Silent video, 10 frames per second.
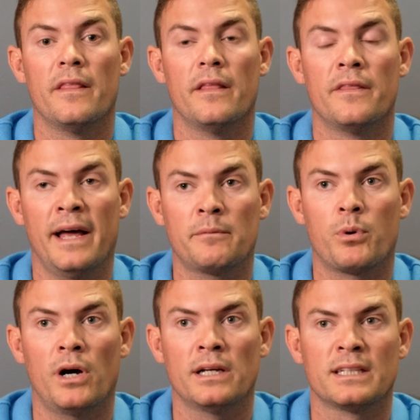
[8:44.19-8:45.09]
that
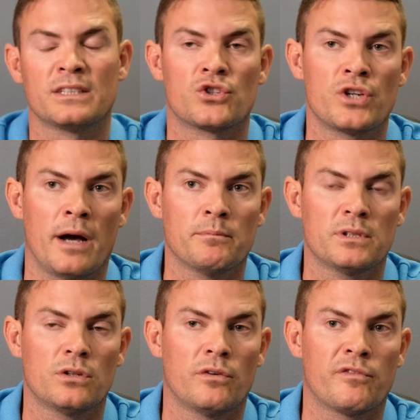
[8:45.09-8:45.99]
price has jumped
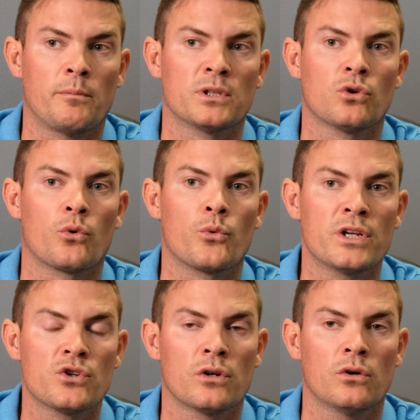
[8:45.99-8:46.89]
from its
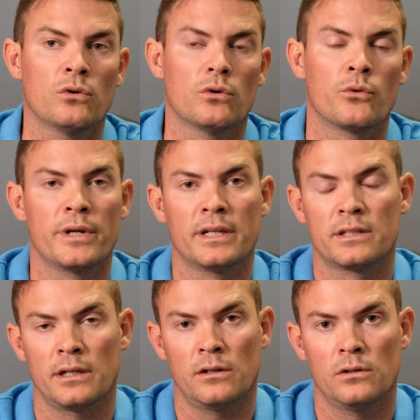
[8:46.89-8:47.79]
original
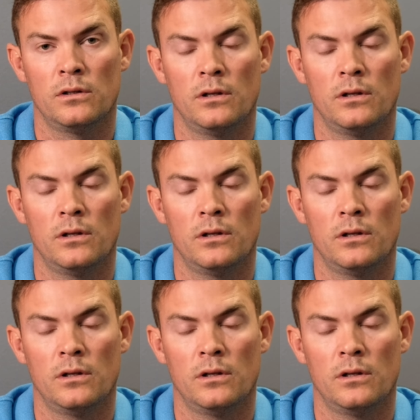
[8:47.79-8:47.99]
retail,